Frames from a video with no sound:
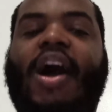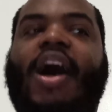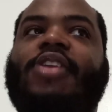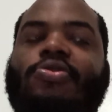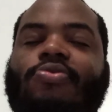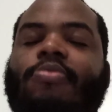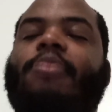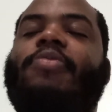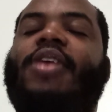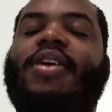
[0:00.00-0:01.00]
I do
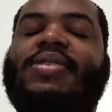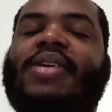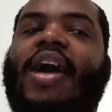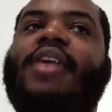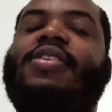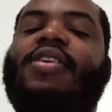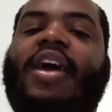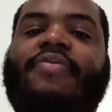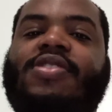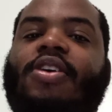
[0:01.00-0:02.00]
remember that. Scott did
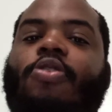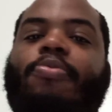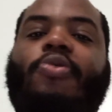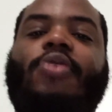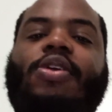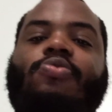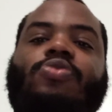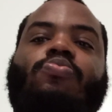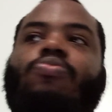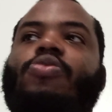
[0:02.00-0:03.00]
have a sailboat, and he
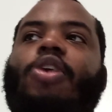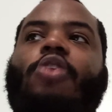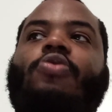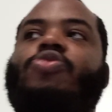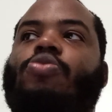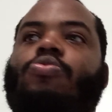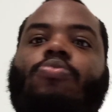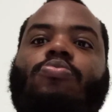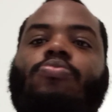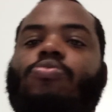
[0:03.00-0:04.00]
was, you know,
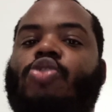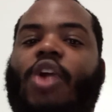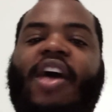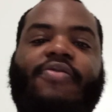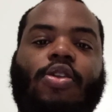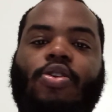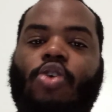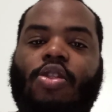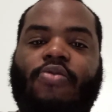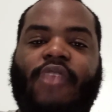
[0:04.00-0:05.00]
traveling
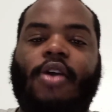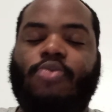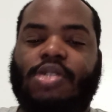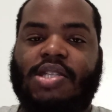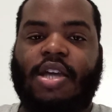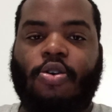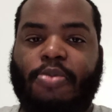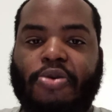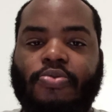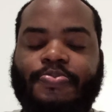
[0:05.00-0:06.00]
all around with the
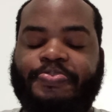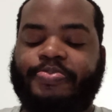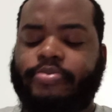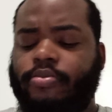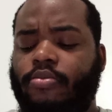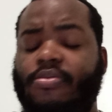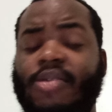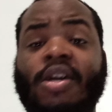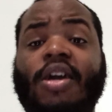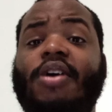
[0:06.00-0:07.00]
sailboat.
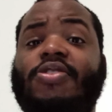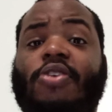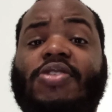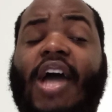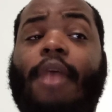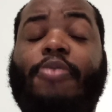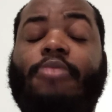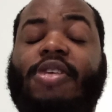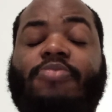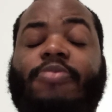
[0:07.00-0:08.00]
So Scott
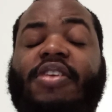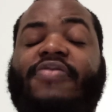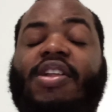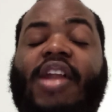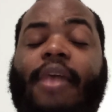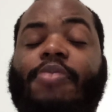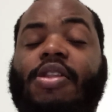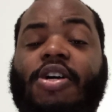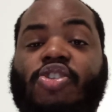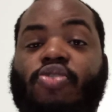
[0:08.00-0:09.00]
pretty much been living the lap of
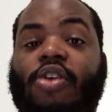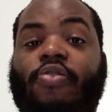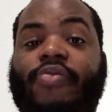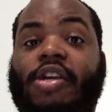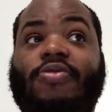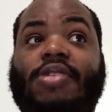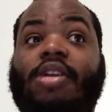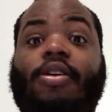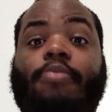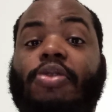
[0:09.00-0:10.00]
luxury over the years, and
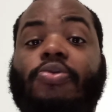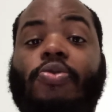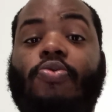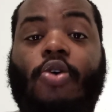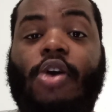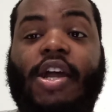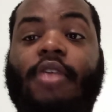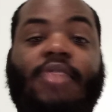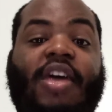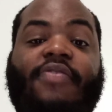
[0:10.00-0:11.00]
he done blew through all
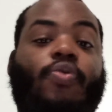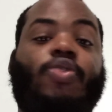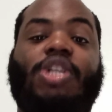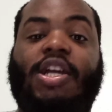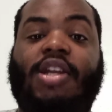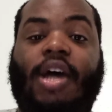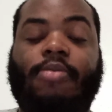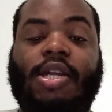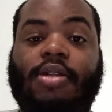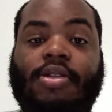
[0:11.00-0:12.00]
that fortune that
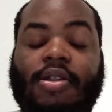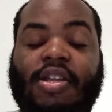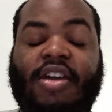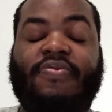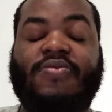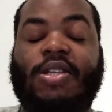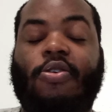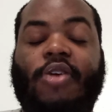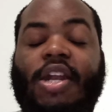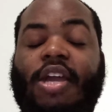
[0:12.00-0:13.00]
Dominique done left.
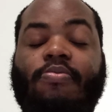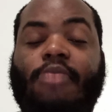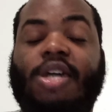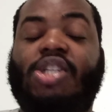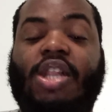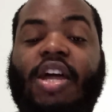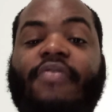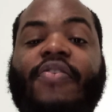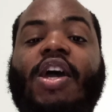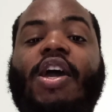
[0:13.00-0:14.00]
So it ain't much
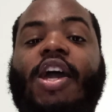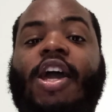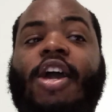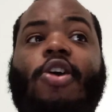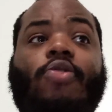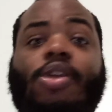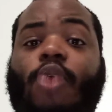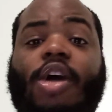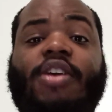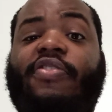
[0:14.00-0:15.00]
left. And Cody
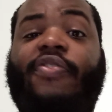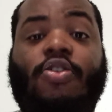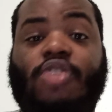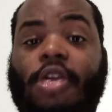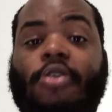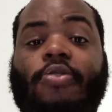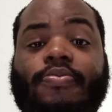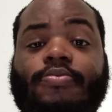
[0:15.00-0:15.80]
want his fair share.